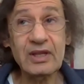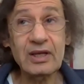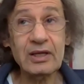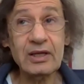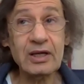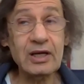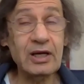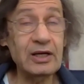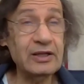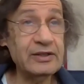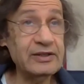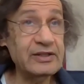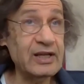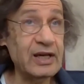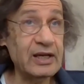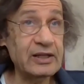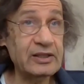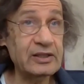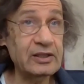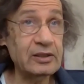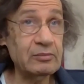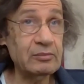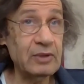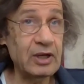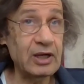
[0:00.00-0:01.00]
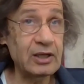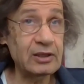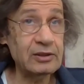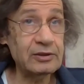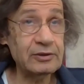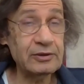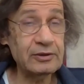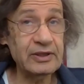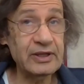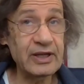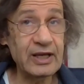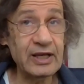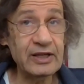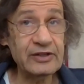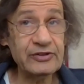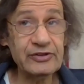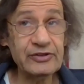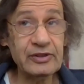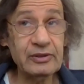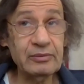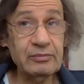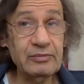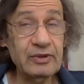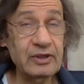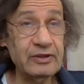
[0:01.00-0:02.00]
contacted Mahler and asked
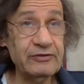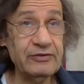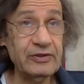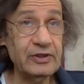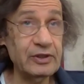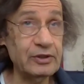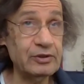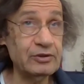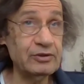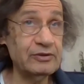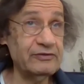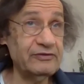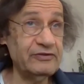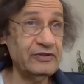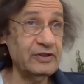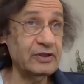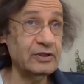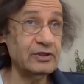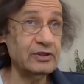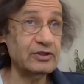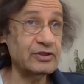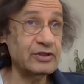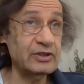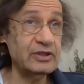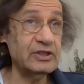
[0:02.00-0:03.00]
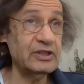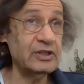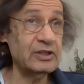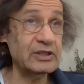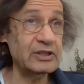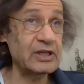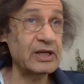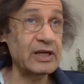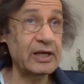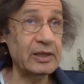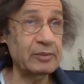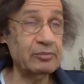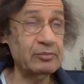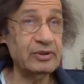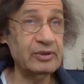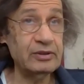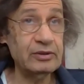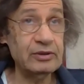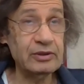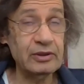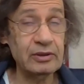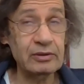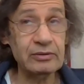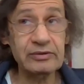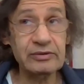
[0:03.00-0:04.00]
him if he could finish Die Drei
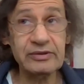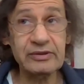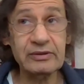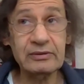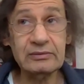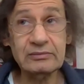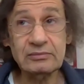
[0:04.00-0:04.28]
Pintos.